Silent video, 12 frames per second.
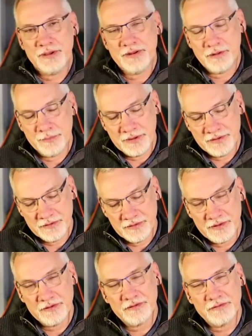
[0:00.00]
Alpine,
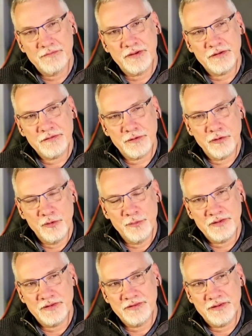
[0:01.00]
still there's very strong
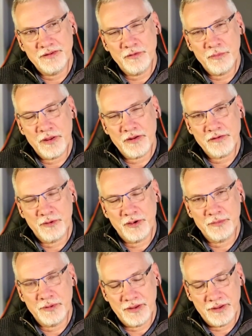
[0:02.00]
rumors that Sergio Perez
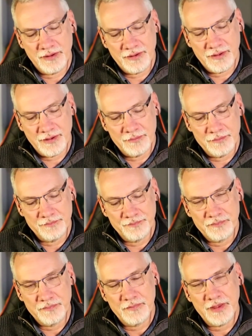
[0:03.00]
might be
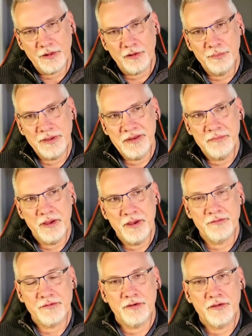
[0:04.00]
Alpine
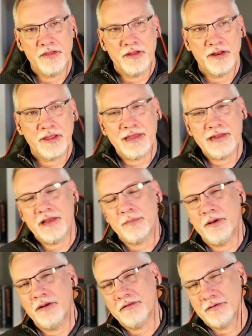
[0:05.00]
bound rather than Cadillac
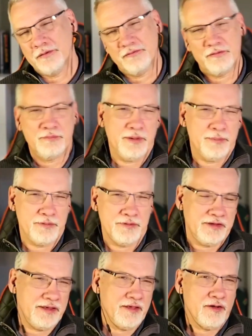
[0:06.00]
bound. There's people
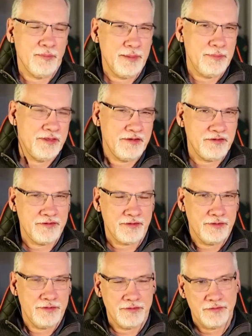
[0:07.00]
saying, maybe they're just
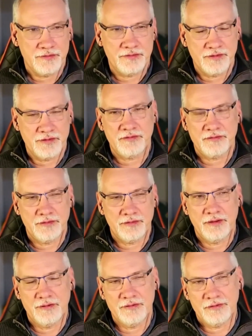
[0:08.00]
trying to just
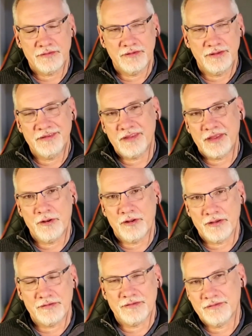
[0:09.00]

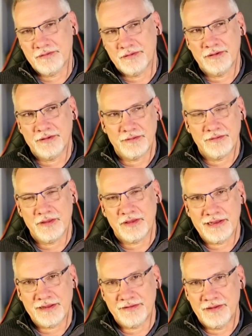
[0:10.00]
destabilize the
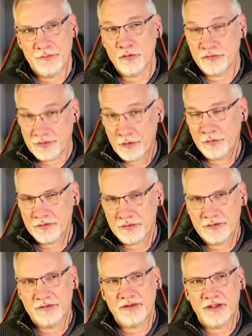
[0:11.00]
Cadillac team because they're
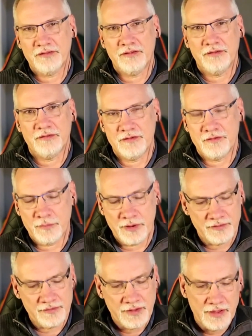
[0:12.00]
also chasing Sergio Perez.